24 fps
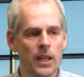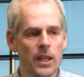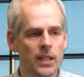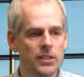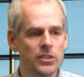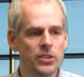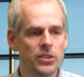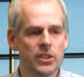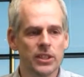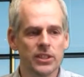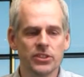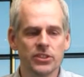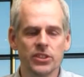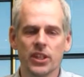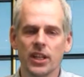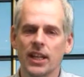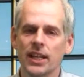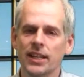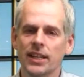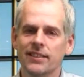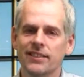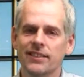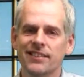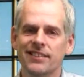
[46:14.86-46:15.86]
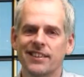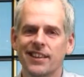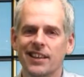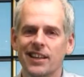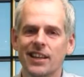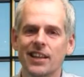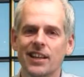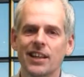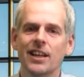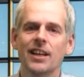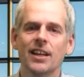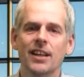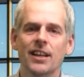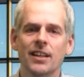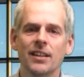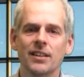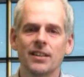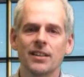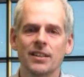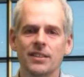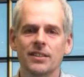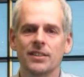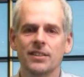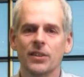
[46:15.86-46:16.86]
select
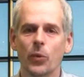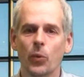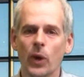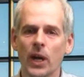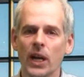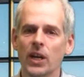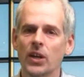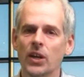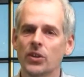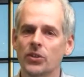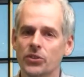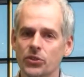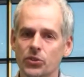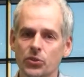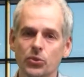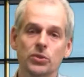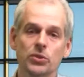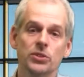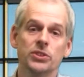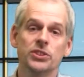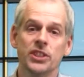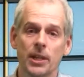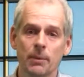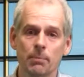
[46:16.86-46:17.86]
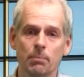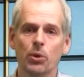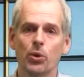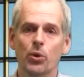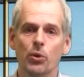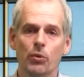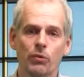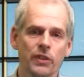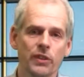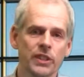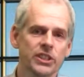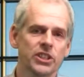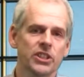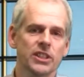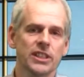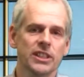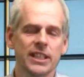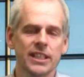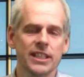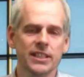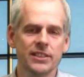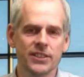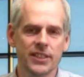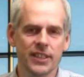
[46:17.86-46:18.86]
the well to sample officially
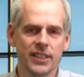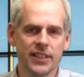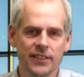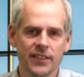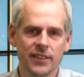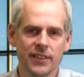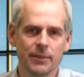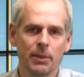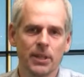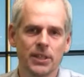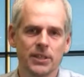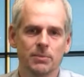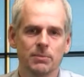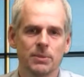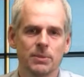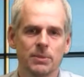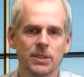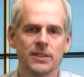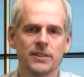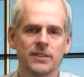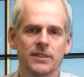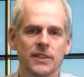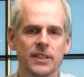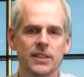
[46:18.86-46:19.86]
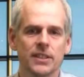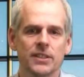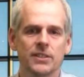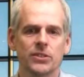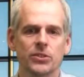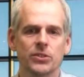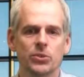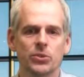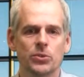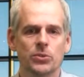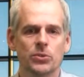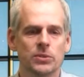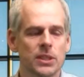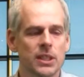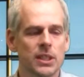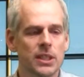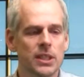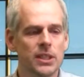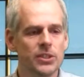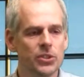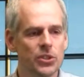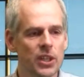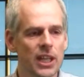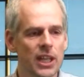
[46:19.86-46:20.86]
and send a measurement to
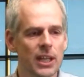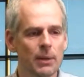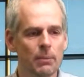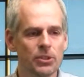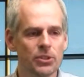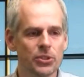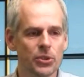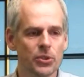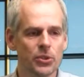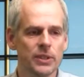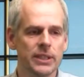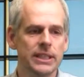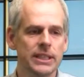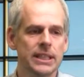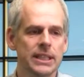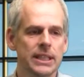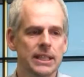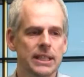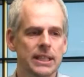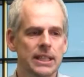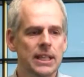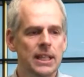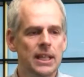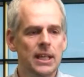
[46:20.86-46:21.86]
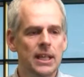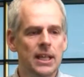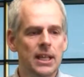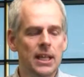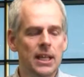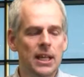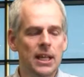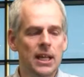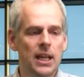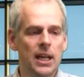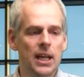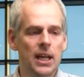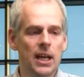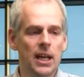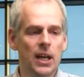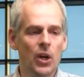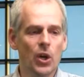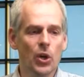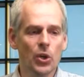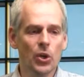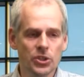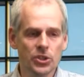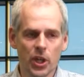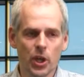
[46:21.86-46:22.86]
the laboratory.
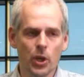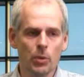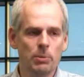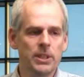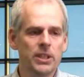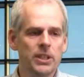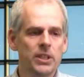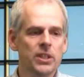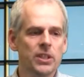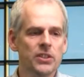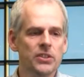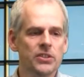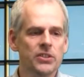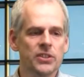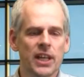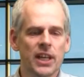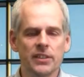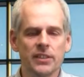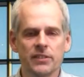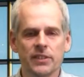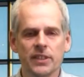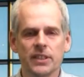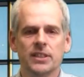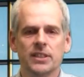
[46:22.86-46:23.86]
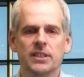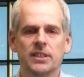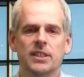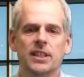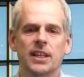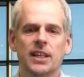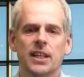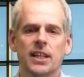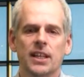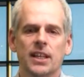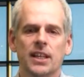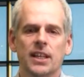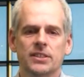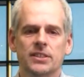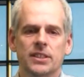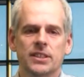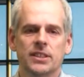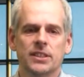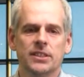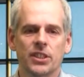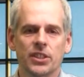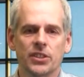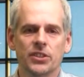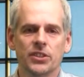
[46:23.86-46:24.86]
Also, because nitrate, it's
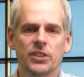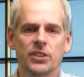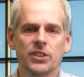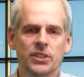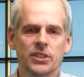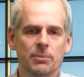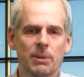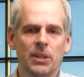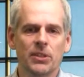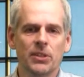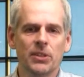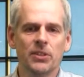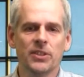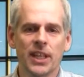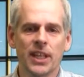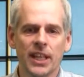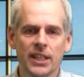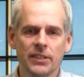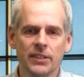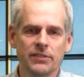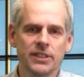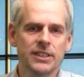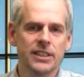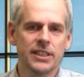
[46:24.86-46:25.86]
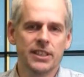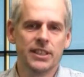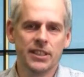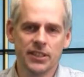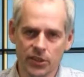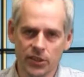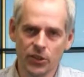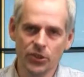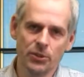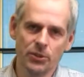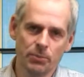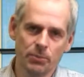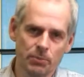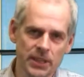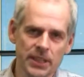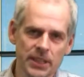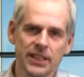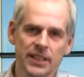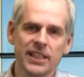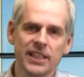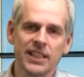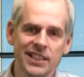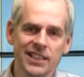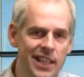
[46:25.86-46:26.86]
not just about the nitrate, it can also be an
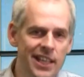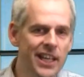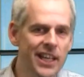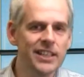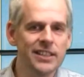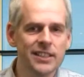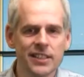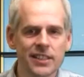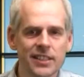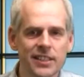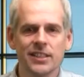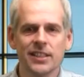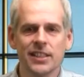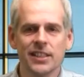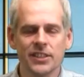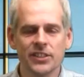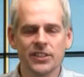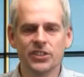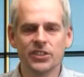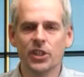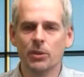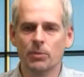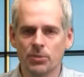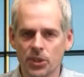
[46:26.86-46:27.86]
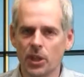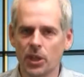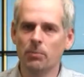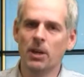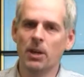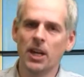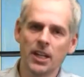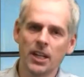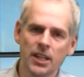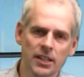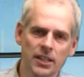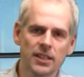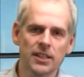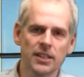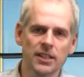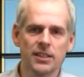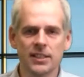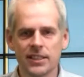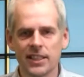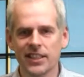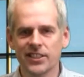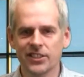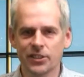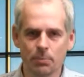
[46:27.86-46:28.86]
indicator that some other
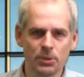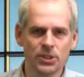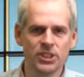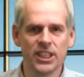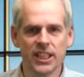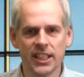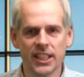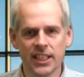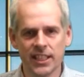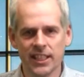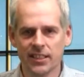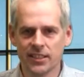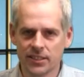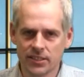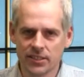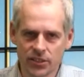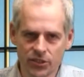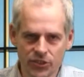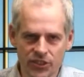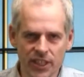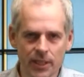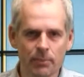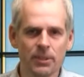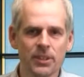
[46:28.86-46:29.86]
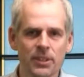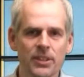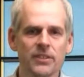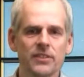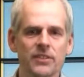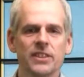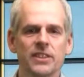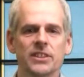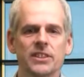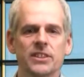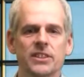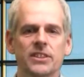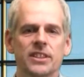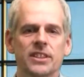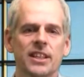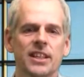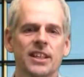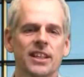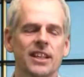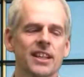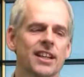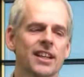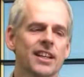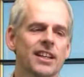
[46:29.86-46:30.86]
anthropogenic contaminant
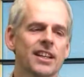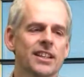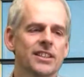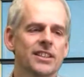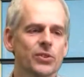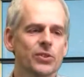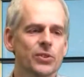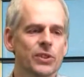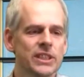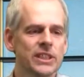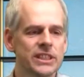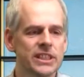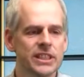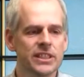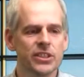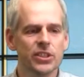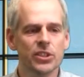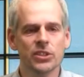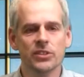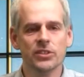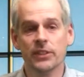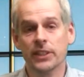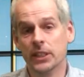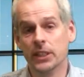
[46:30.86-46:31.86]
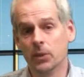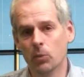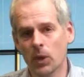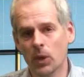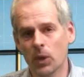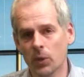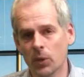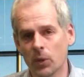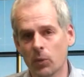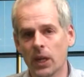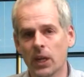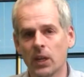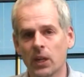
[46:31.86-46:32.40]
is reaching your drinking water well.